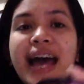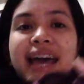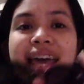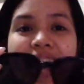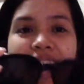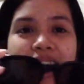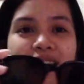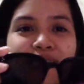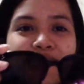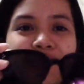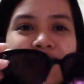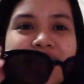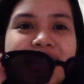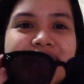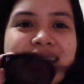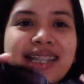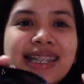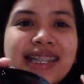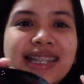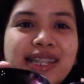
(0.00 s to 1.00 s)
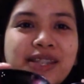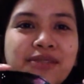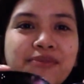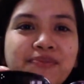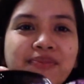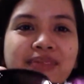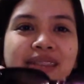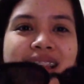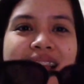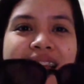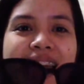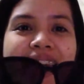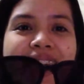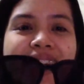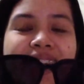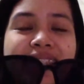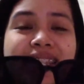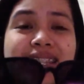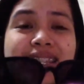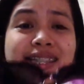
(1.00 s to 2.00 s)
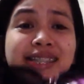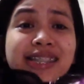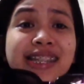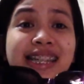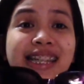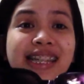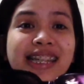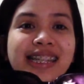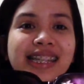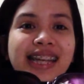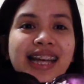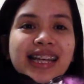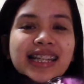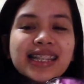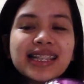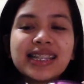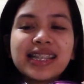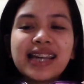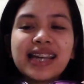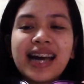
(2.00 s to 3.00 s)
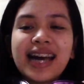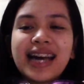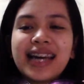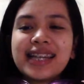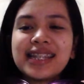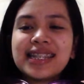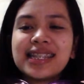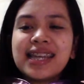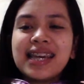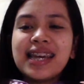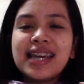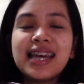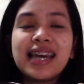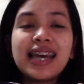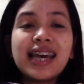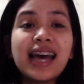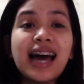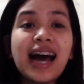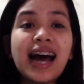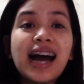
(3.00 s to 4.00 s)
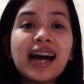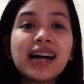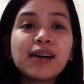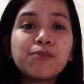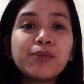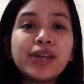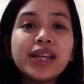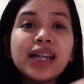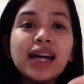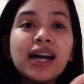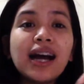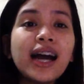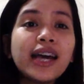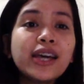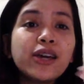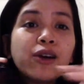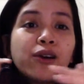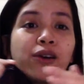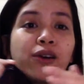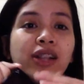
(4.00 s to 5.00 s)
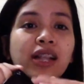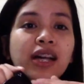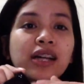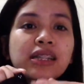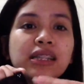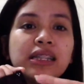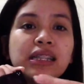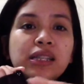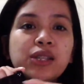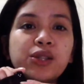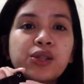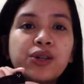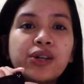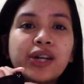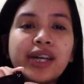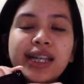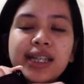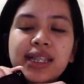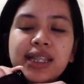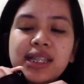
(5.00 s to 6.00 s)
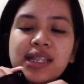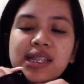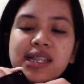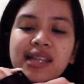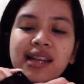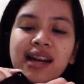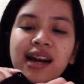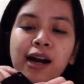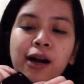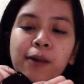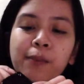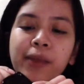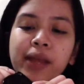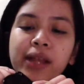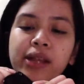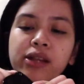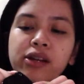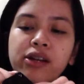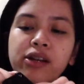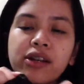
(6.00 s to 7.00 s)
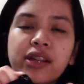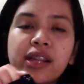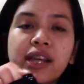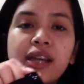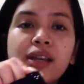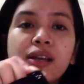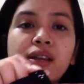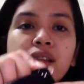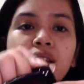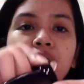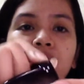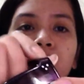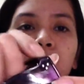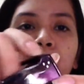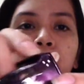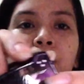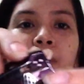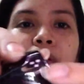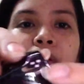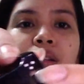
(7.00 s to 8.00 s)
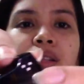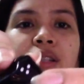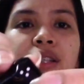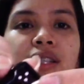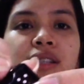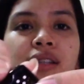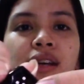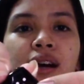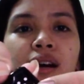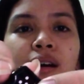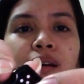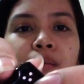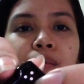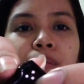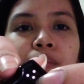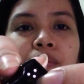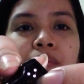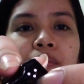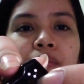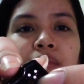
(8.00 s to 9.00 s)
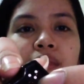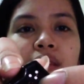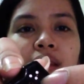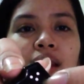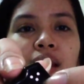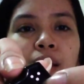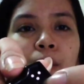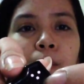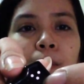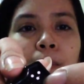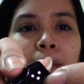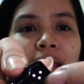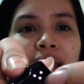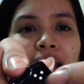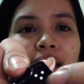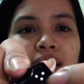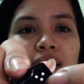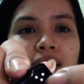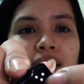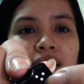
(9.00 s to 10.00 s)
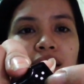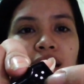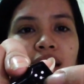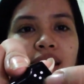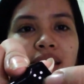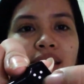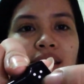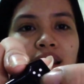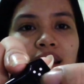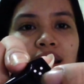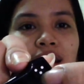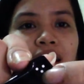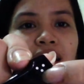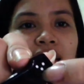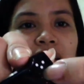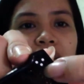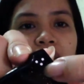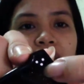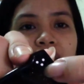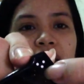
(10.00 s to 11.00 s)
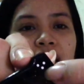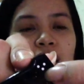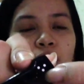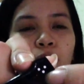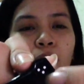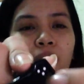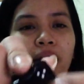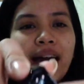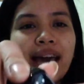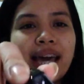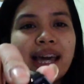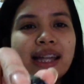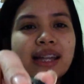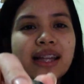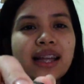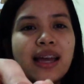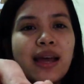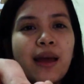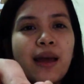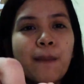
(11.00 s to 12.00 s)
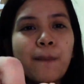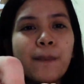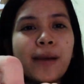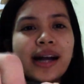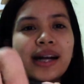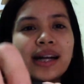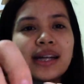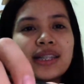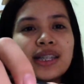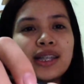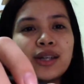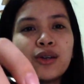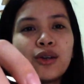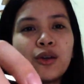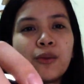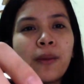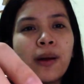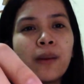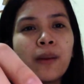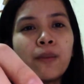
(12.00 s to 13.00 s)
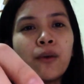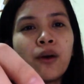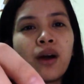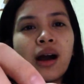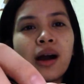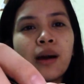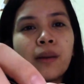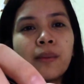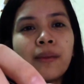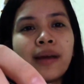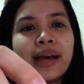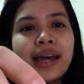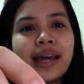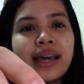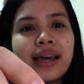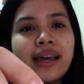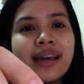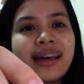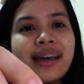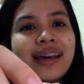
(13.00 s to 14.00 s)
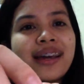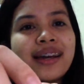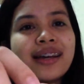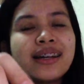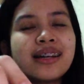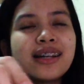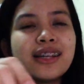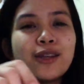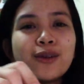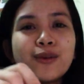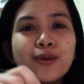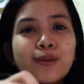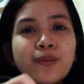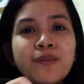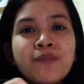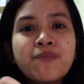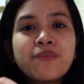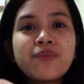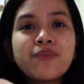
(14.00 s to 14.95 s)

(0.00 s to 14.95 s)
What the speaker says: I have this. And it's really nice, guys. Ang pinaka-ayoko lang dito is ito. They put some paint in there na white para siguro magmukhang may yung